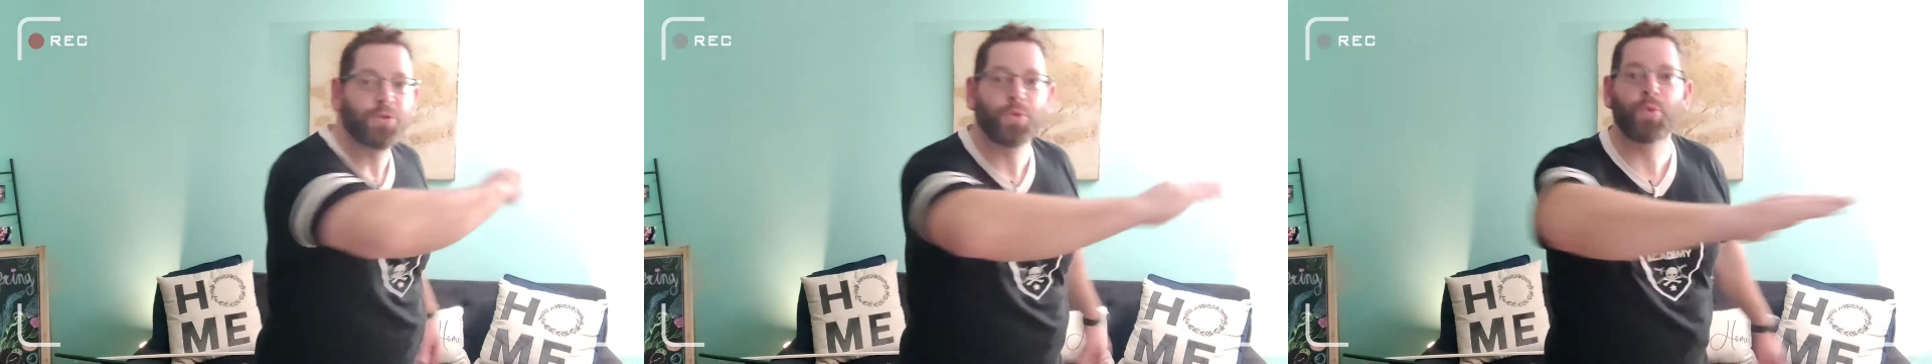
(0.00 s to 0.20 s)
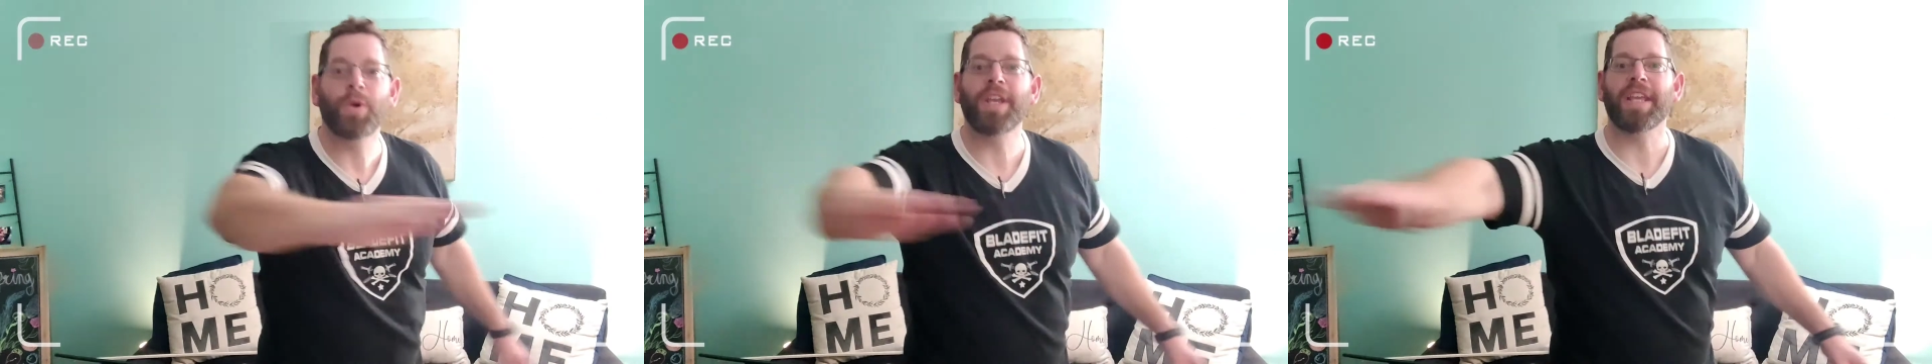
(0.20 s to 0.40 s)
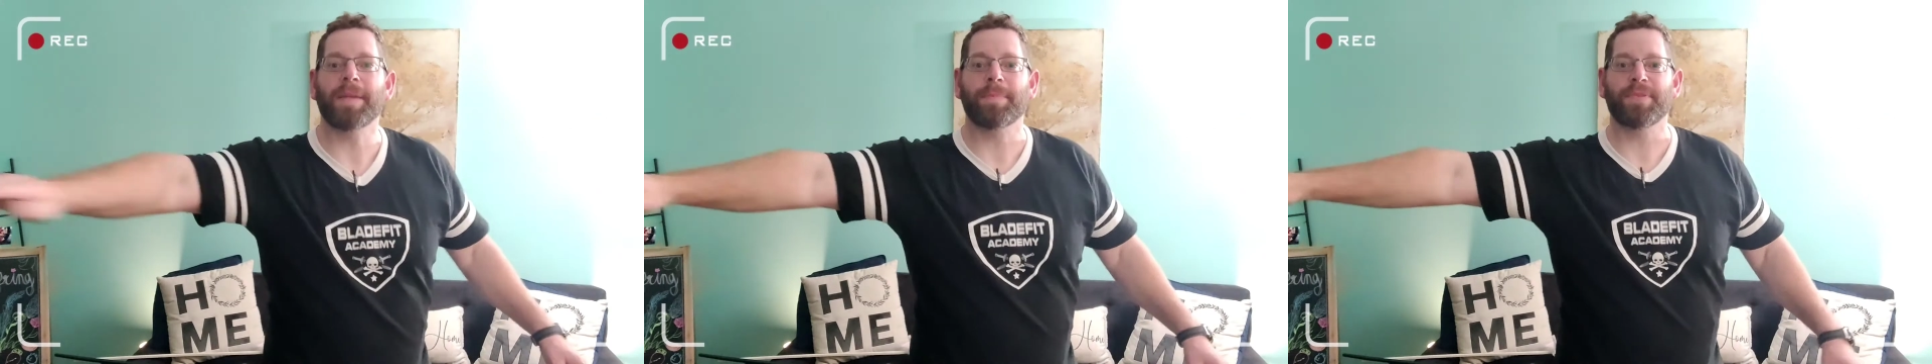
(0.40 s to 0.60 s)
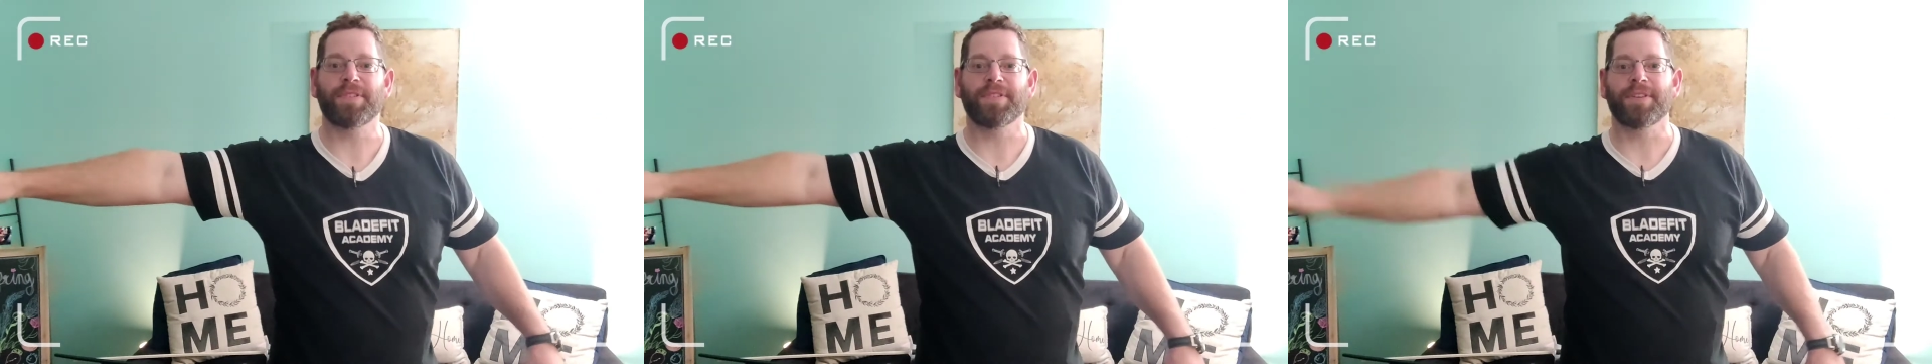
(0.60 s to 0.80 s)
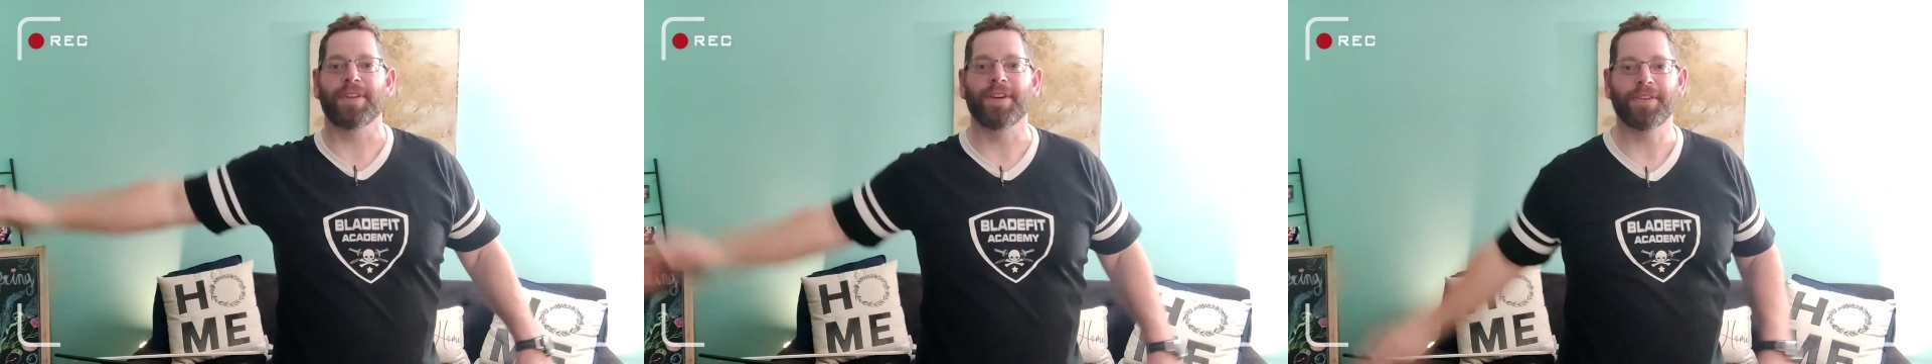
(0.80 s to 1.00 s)

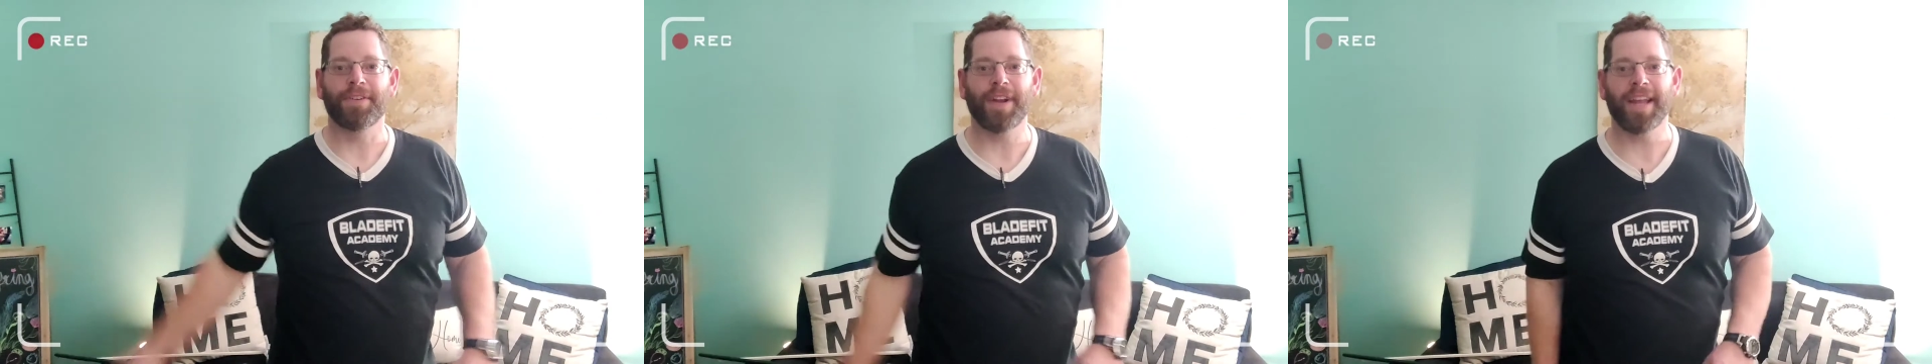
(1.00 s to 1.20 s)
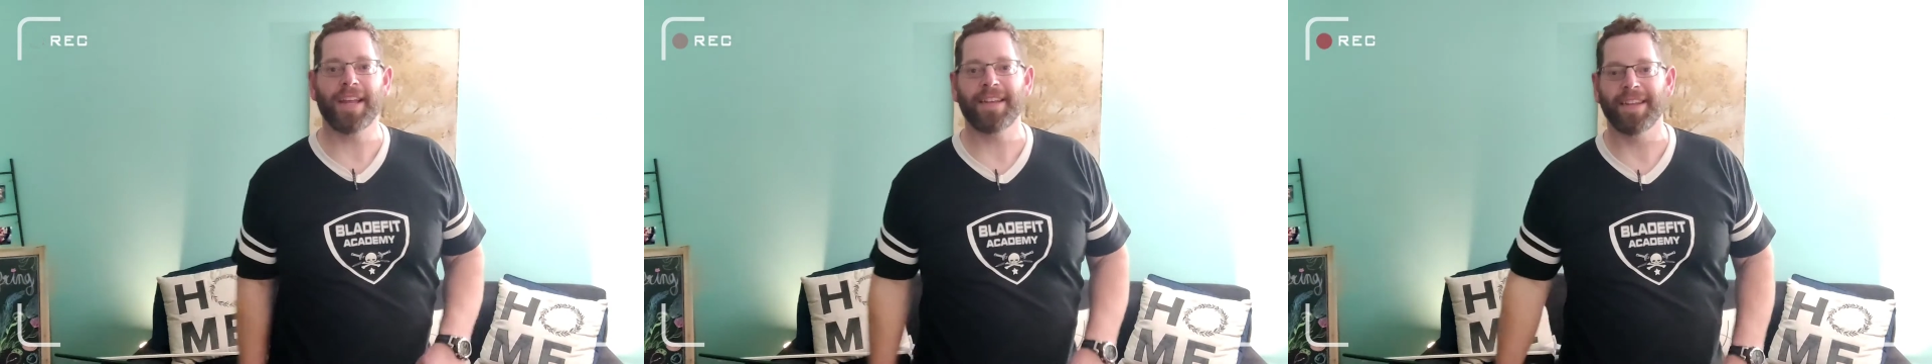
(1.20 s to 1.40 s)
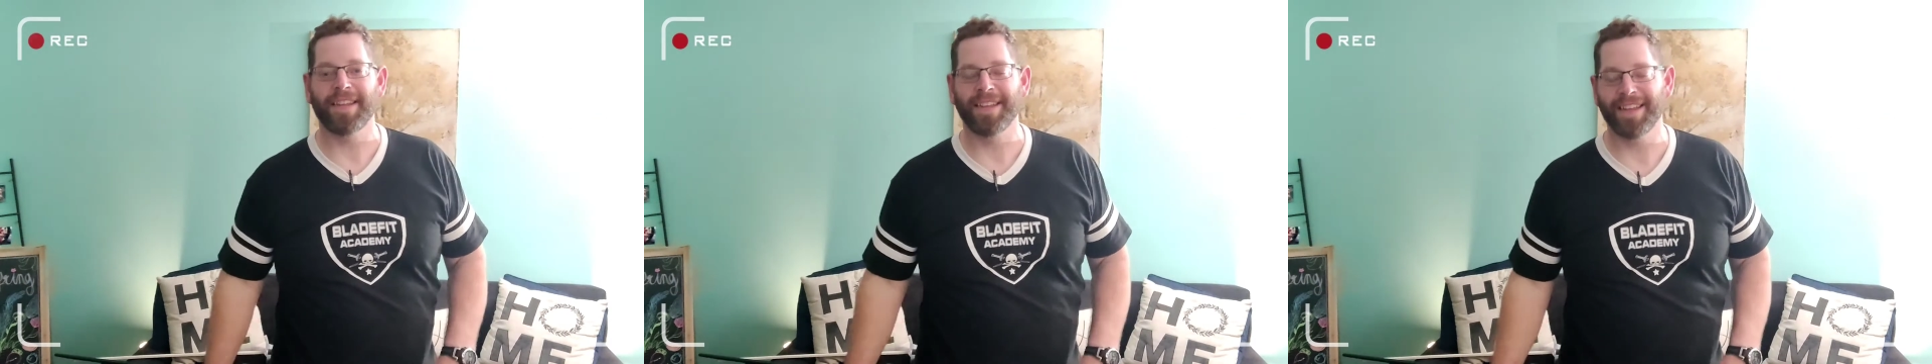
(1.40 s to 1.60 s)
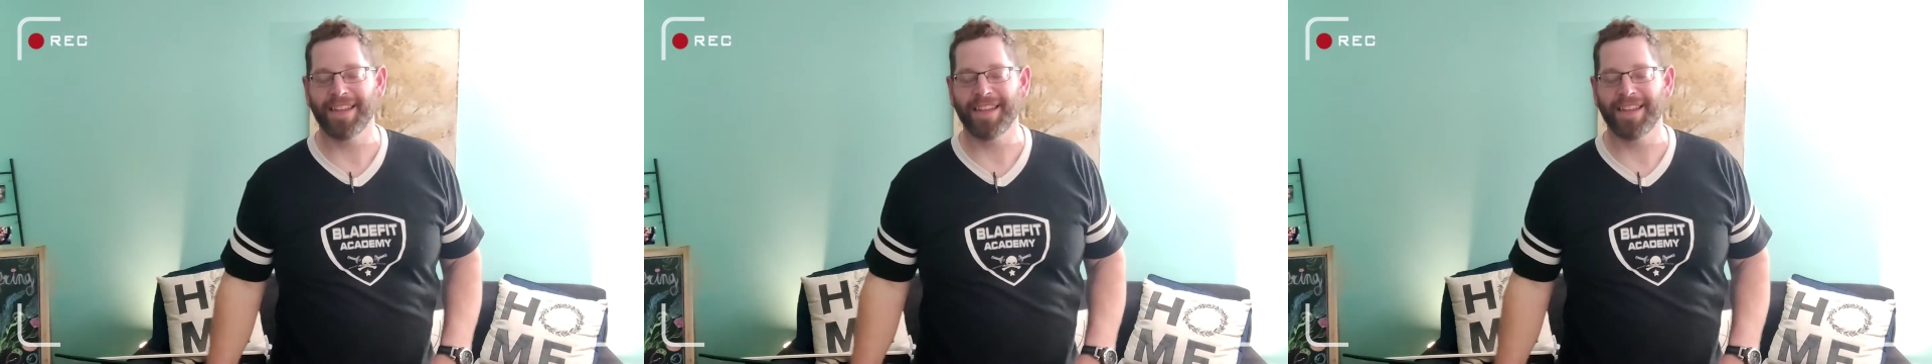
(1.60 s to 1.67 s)
sweeps, right?